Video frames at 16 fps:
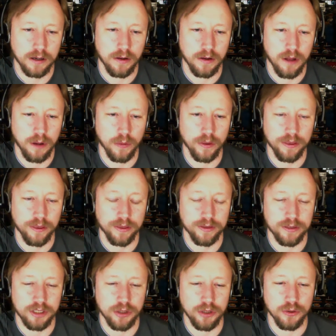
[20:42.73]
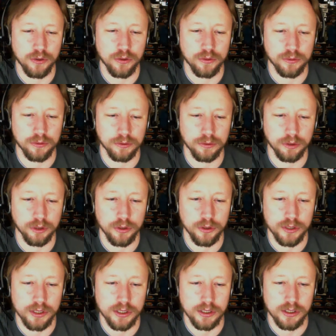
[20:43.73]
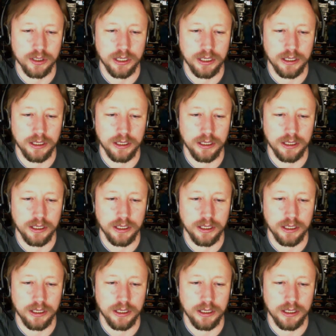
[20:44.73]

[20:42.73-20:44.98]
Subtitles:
along with 2 loose